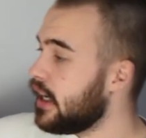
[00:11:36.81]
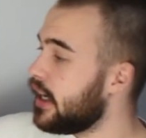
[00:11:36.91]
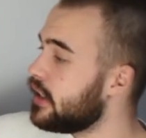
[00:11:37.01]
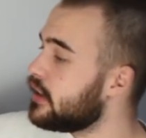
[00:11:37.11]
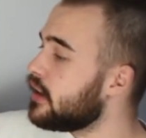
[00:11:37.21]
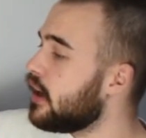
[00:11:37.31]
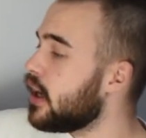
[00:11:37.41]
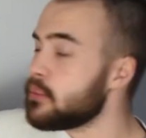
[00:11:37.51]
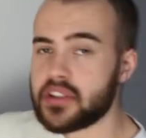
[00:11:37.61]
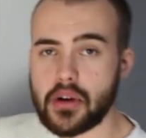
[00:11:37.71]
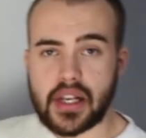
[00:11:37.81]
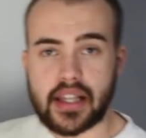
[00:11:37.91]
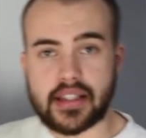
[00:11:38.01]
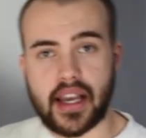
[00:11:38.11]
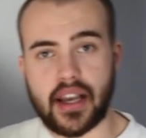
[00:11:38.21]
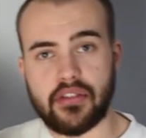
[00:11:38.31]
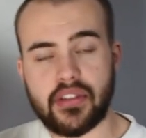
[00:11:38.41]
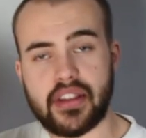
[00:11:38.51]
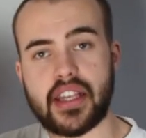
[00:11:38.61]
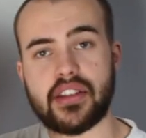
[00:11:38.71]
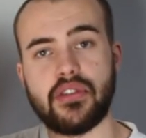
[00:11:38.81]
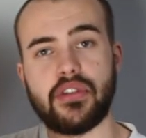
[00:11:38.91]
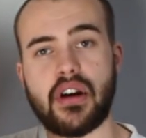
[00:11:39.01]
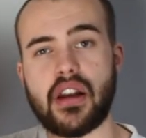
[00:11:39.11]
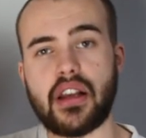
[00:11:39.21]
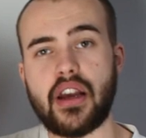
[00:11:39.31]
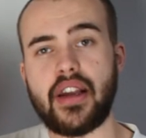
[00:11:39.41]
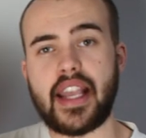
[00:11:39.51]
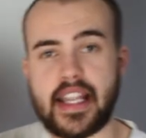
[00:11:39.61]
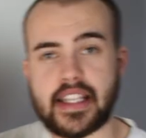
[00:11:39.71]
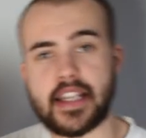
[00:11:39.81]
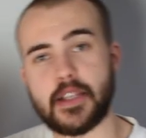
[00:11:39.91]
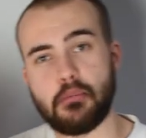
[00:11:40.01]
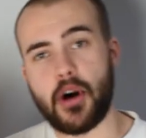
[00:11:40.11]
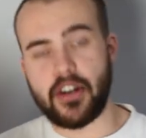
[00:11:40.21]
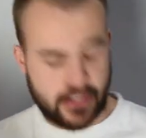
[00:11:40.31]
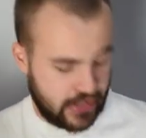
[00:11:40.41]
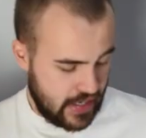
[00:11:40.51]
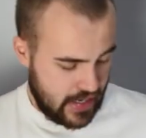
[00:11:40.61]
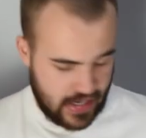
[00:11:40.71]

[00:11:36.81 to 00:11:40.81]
And uh, I'm so glad to have this Nirvana going into this box.